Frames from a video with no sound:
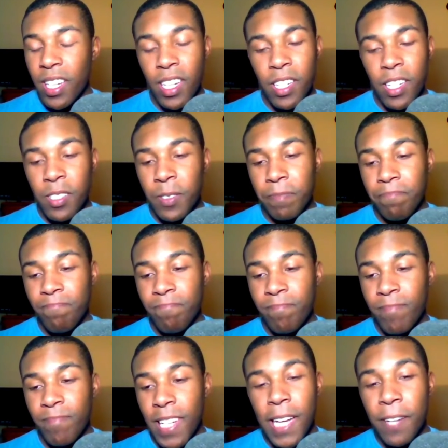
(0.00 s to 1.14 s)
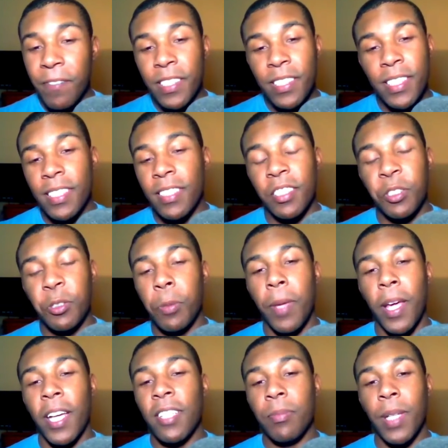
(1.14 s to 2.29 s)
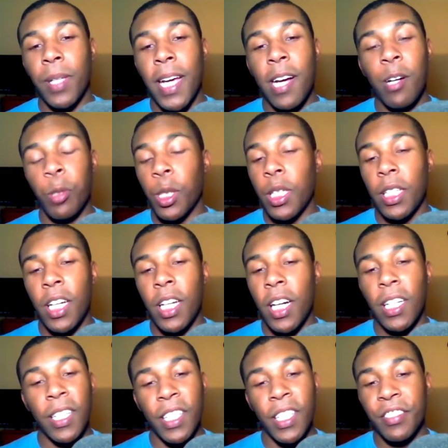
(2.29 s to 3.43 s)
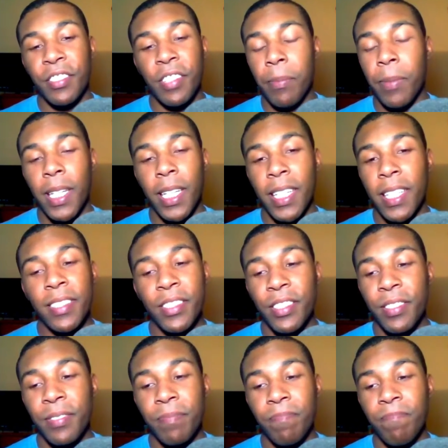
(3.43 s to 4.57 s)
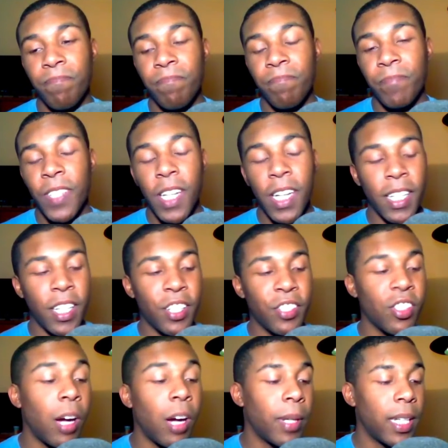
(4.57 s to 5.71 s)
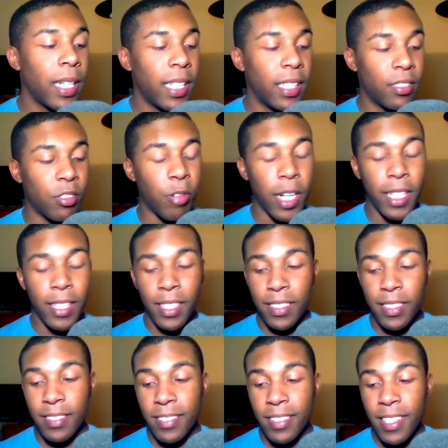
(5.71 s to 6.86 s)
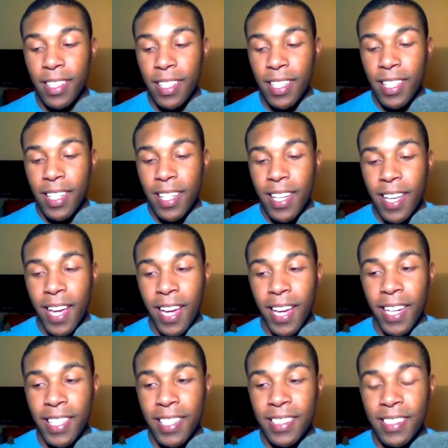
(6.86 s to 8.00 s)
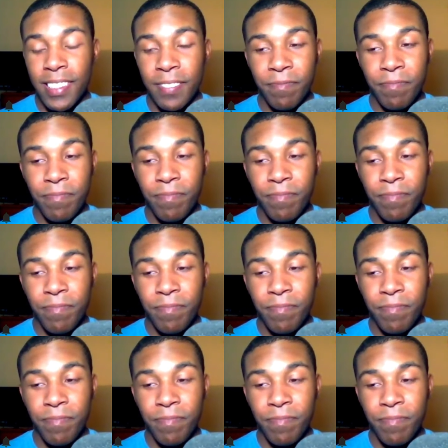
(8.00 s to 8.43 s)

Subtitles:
You know, it never ceases to amaze me how good Kaguya Sama is. Kaguya Sama is greatness. And